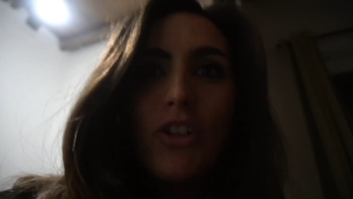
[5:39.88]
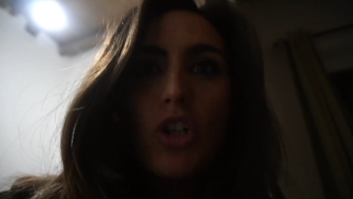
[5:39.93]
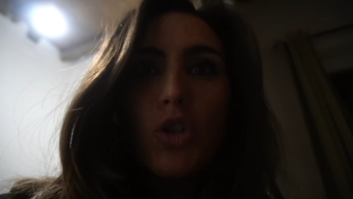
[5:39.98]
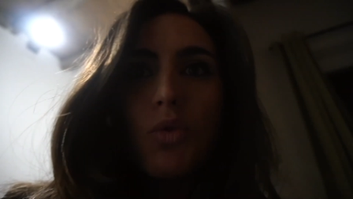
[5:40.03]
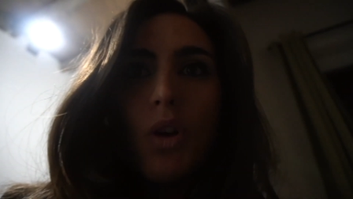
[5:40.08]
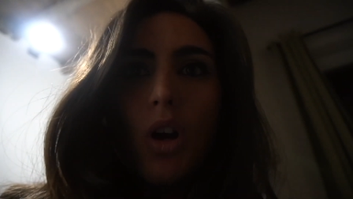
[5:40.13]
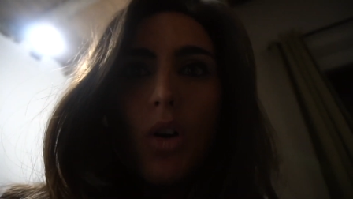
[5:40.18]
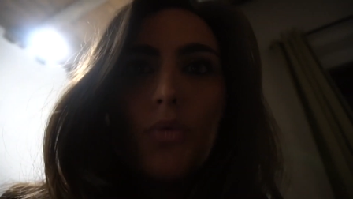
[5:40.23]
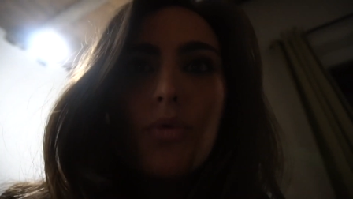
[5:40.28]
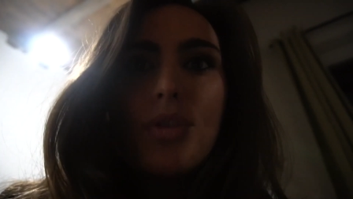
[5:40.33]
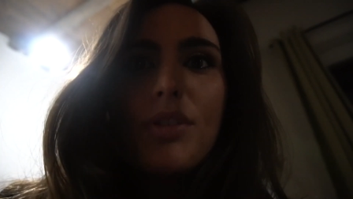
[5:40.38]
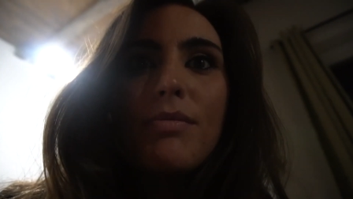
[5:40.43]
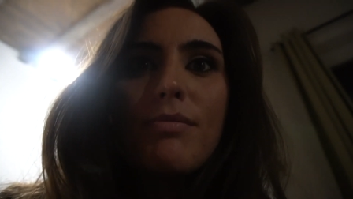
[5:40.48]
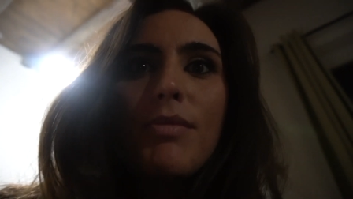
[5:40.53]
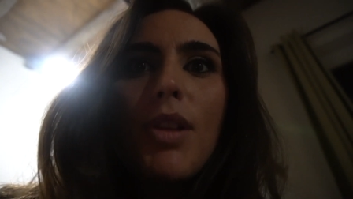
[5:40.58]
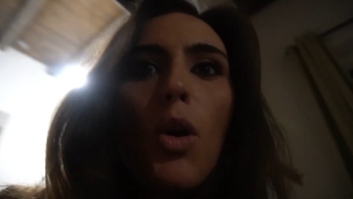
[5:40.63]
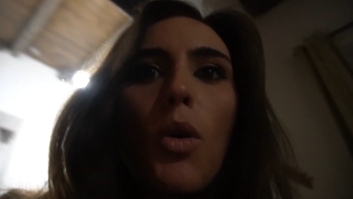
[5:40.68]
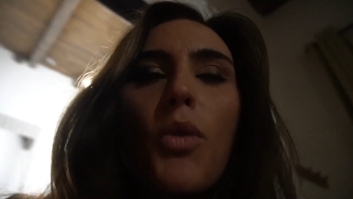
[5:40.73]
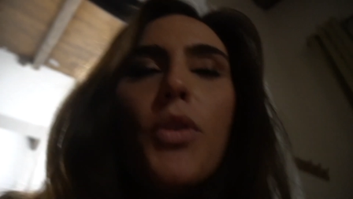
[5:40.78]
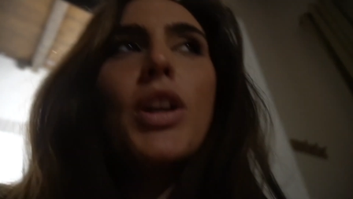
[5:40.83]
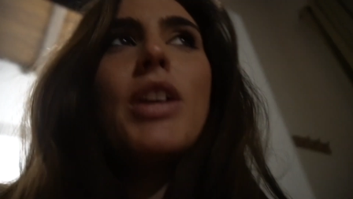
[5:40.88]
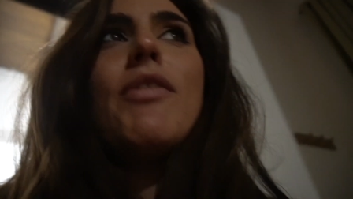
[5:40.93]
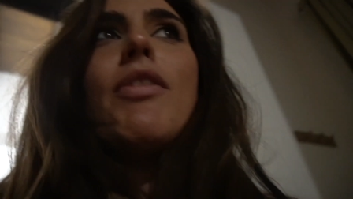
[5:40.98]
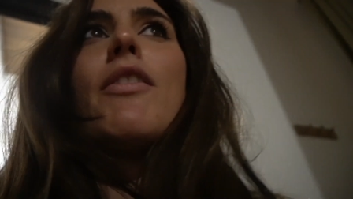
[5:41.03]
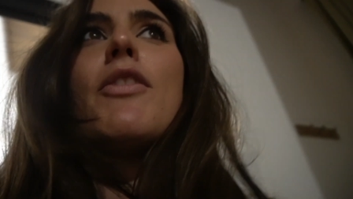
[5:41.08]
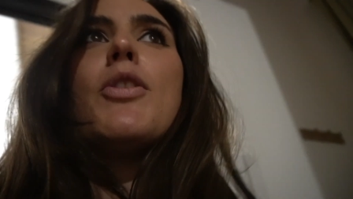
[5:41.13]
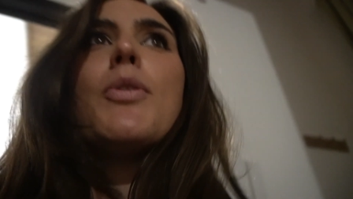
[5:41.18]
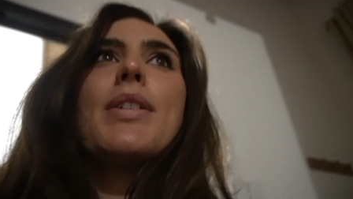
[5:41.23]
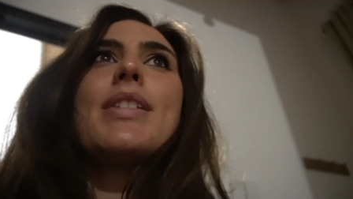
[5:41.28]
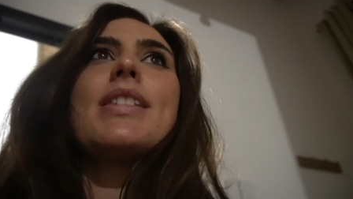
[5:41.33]
euros. No,
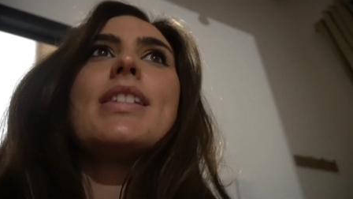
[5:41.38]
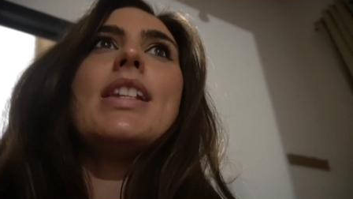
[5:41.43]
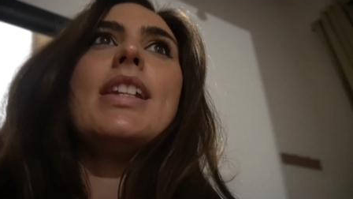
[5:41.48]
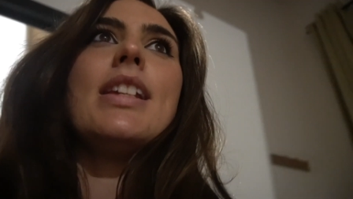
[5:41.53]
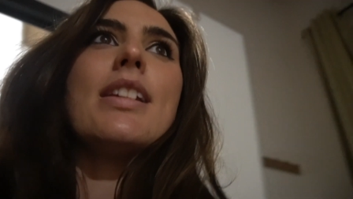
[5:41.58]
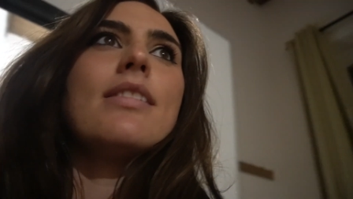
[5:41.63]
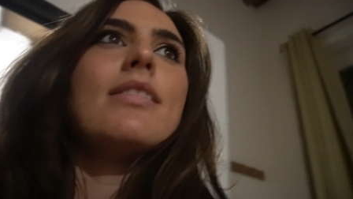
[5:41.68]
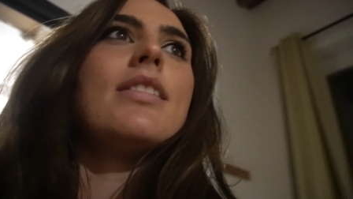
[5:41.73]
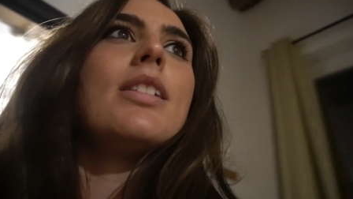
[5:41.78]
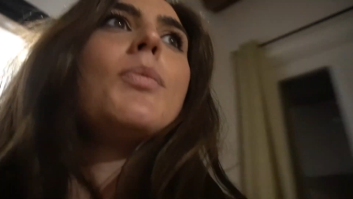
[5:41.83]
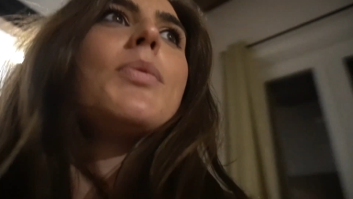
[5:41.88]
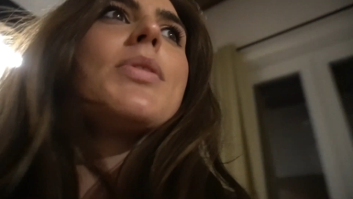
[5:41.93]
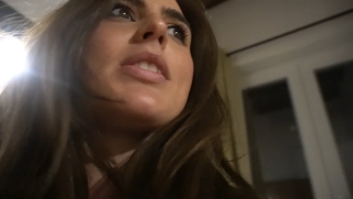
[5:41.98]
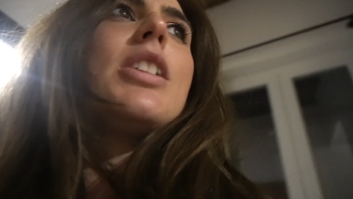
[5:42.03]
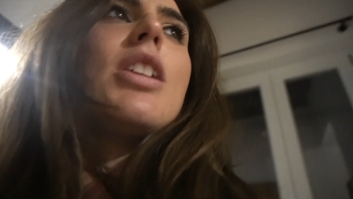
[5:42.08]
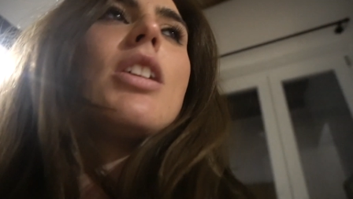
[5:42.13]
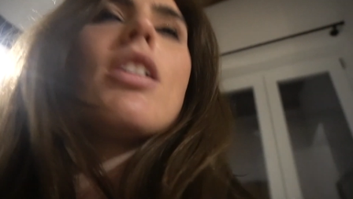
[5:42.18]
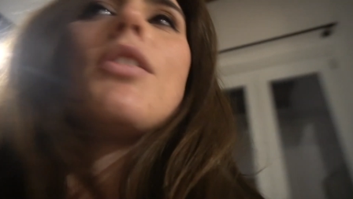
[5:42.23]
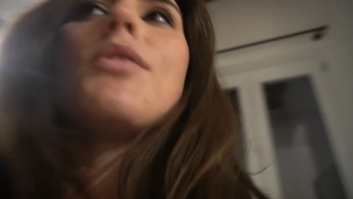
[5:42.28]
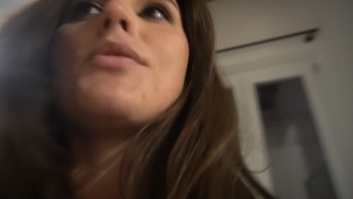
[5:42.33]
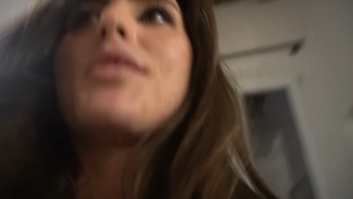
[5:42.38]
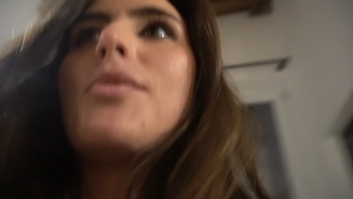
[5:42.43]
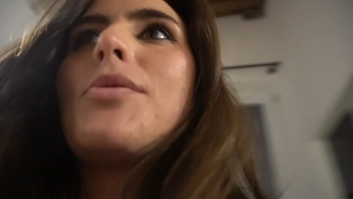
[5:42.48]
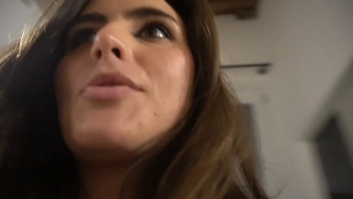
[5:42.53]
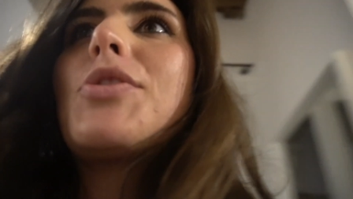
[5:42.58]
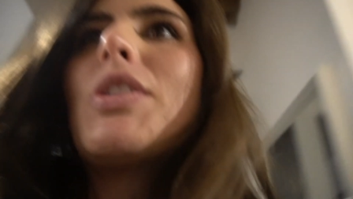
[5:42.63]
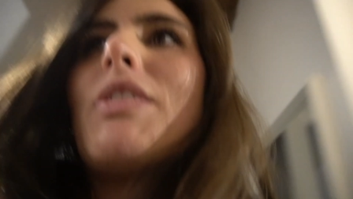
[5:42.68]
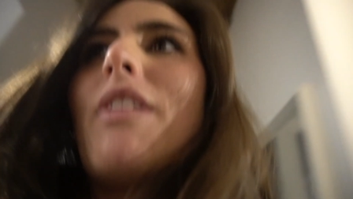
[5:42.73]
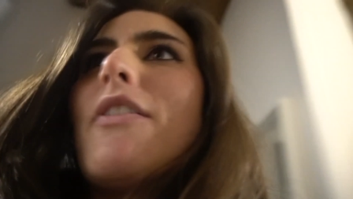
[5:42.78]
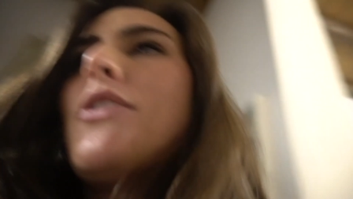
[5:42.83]
35 USD. It wasn't euros, it
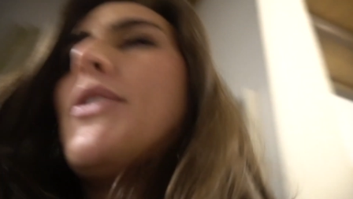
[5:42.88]
was 35